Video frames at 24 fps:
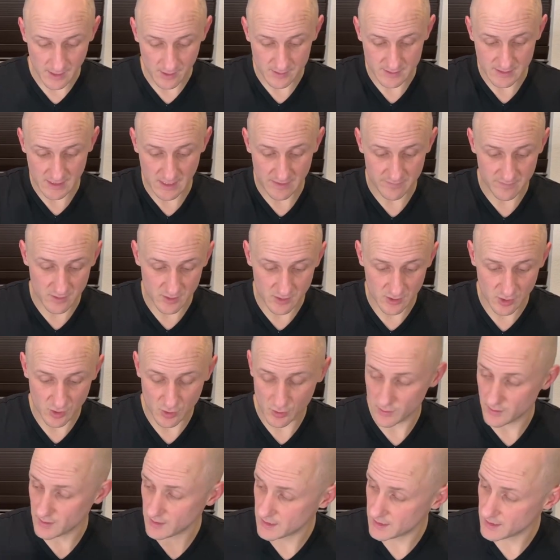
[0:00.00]
Now it's giving
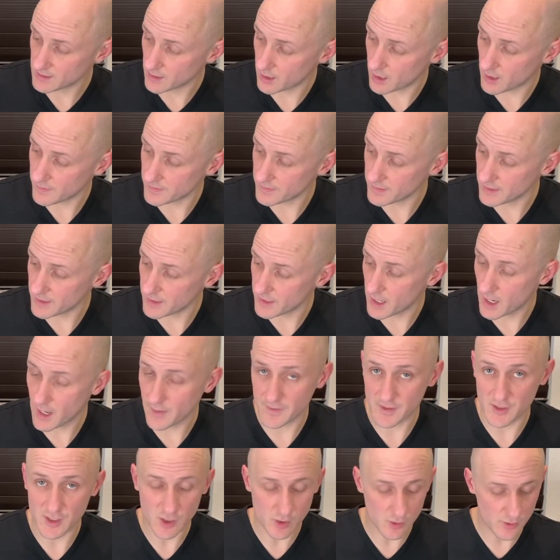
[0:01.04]
you on
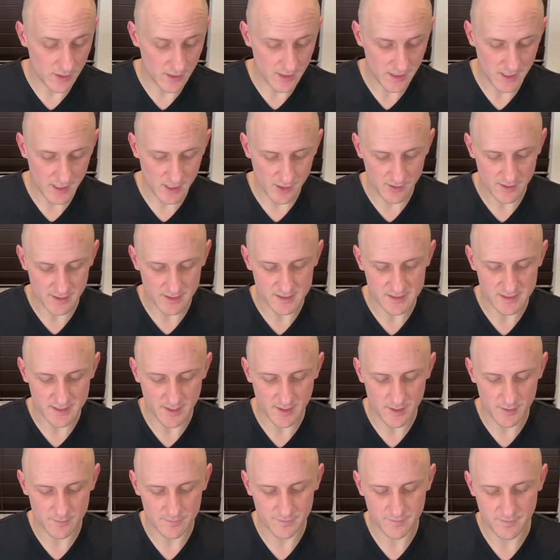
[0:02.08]
the unit here
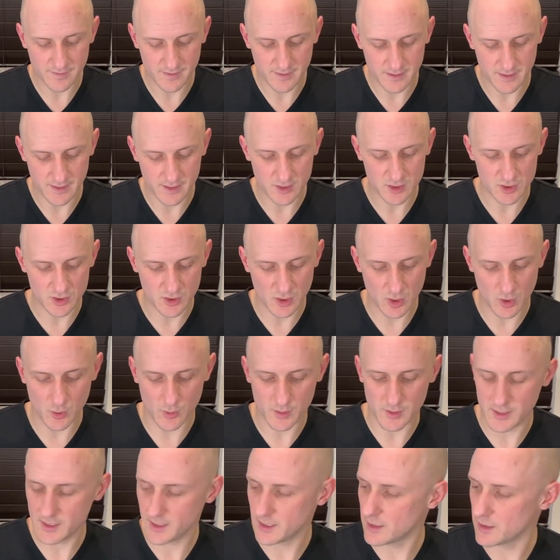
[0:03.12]
itself, it's
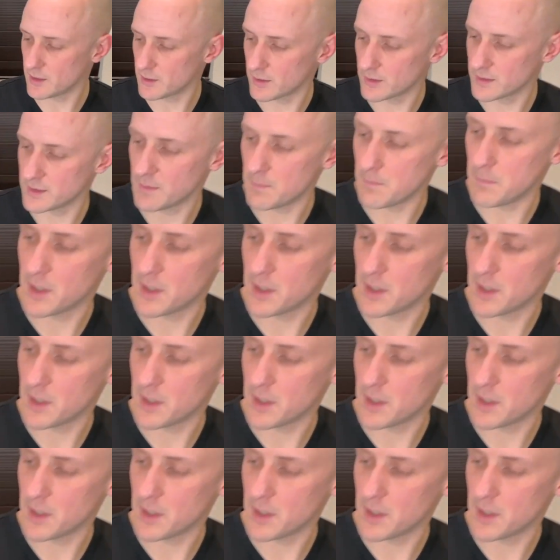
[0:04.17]
showing here on the